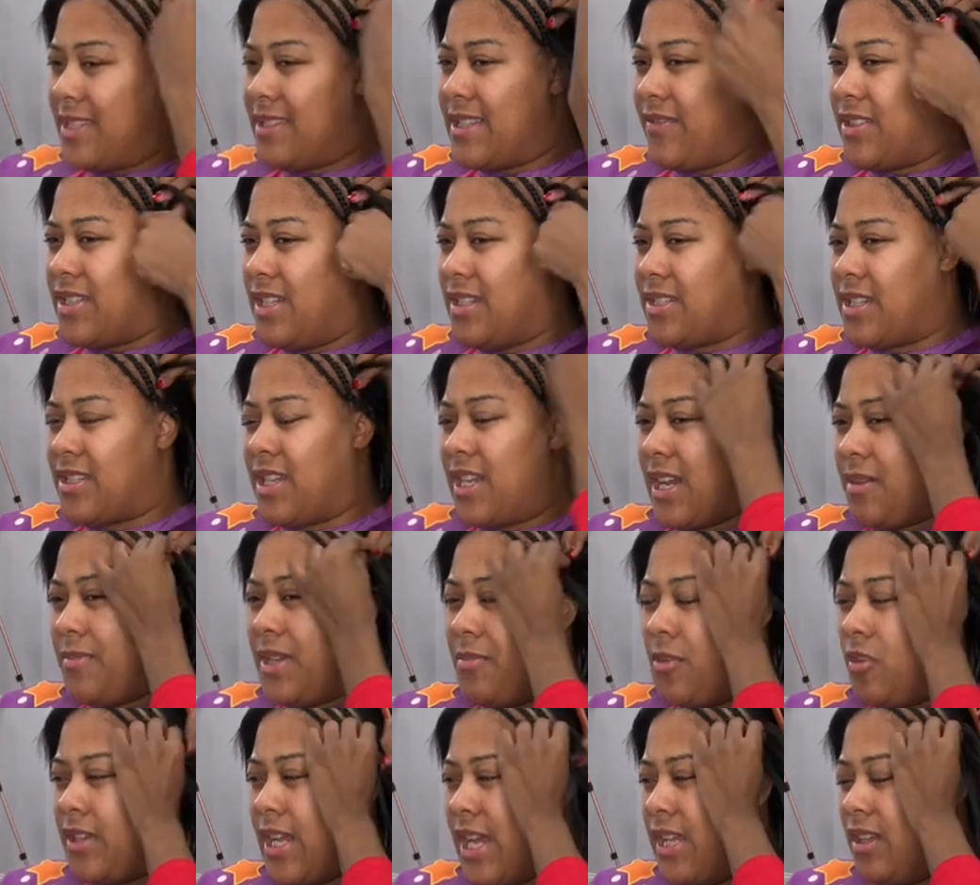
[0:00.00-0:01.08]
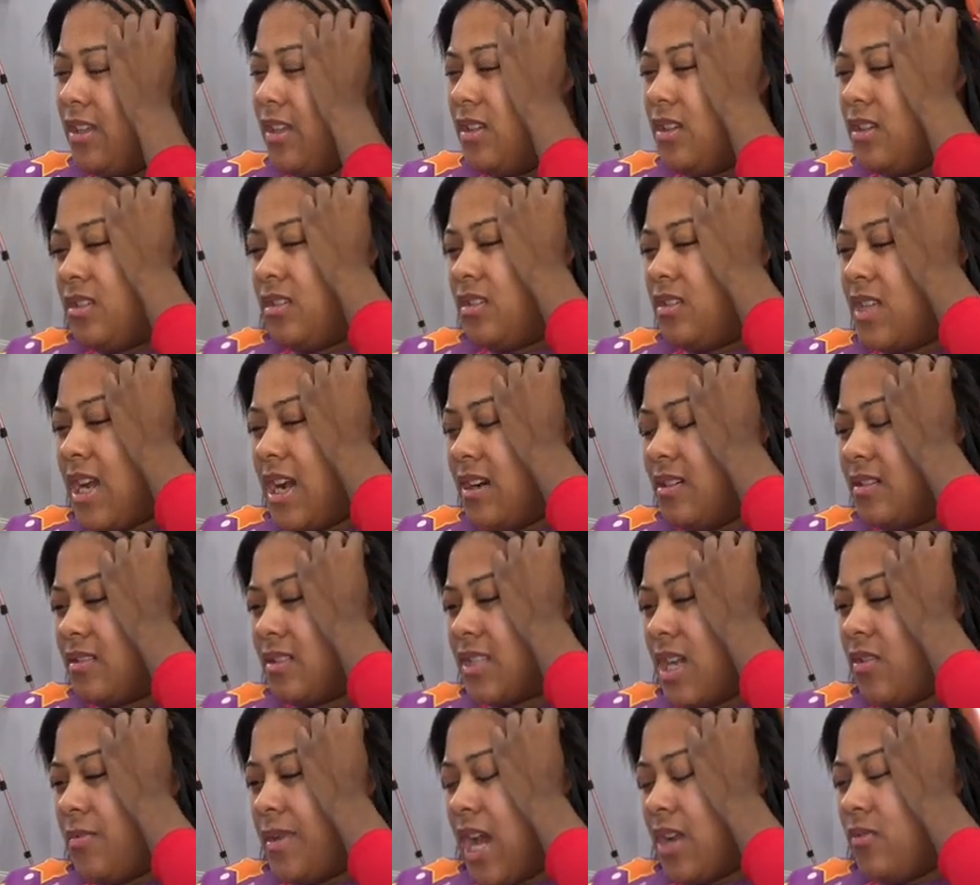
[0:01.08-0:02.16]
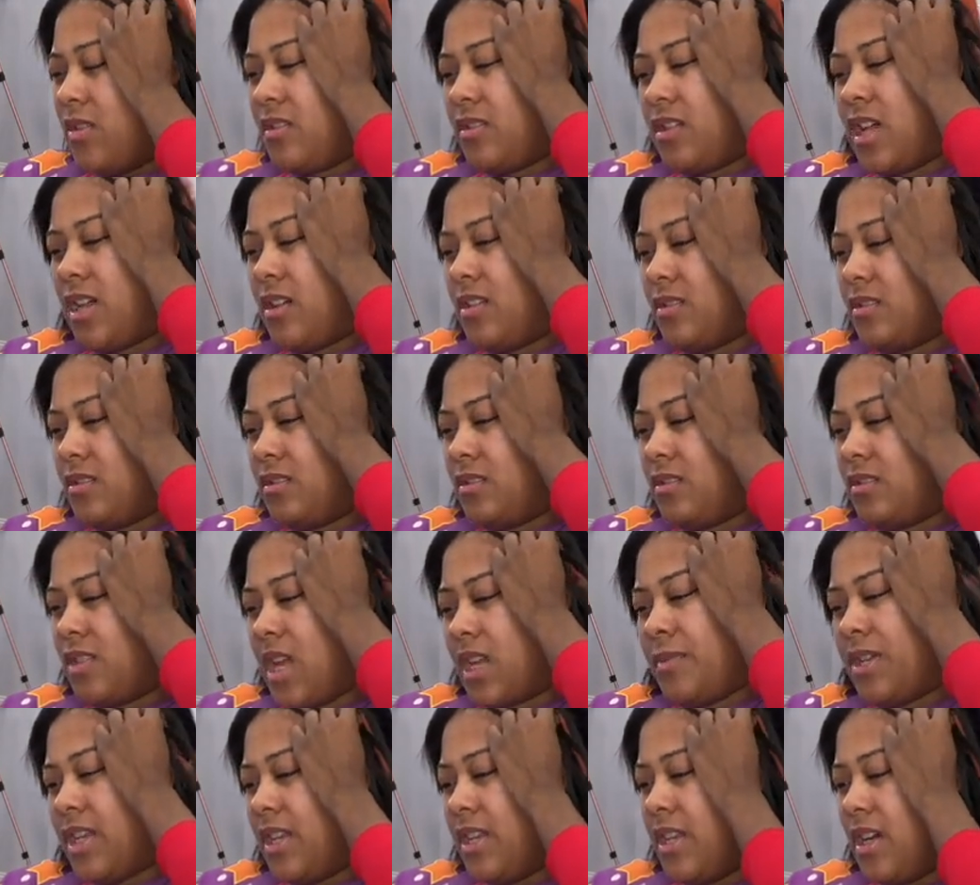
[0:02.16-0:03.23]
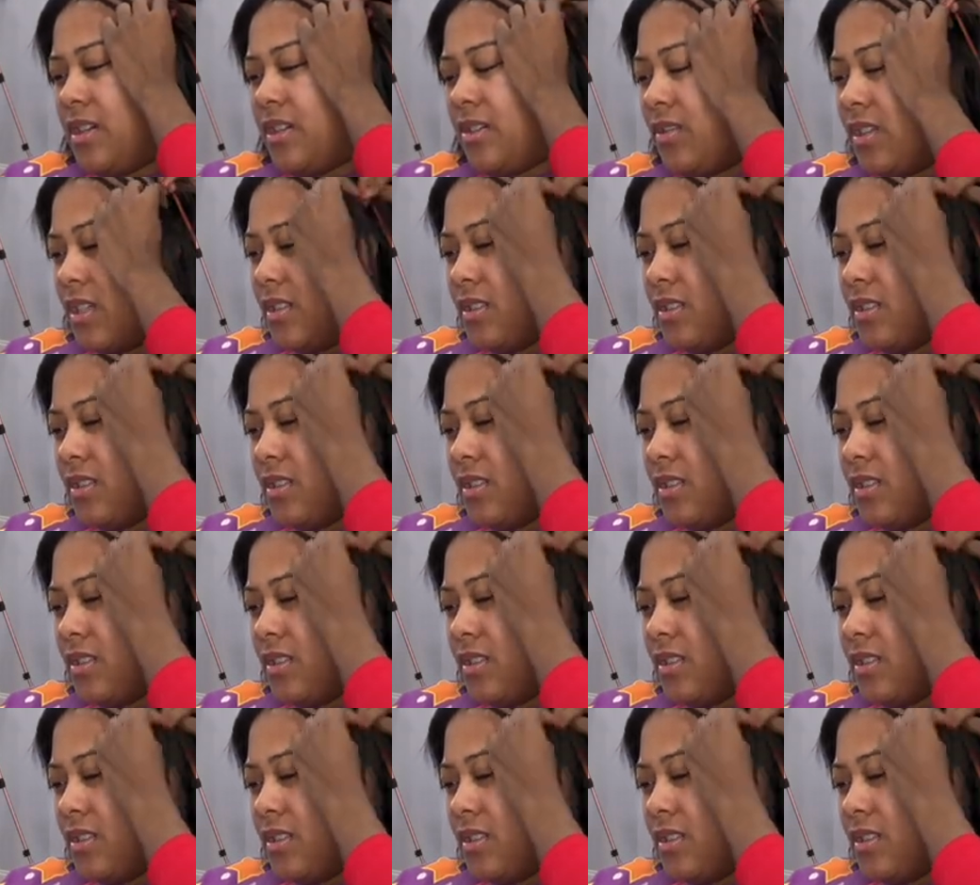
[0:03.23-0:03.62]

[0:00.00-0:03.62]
If your foundation is off, your whole sew-in will be off.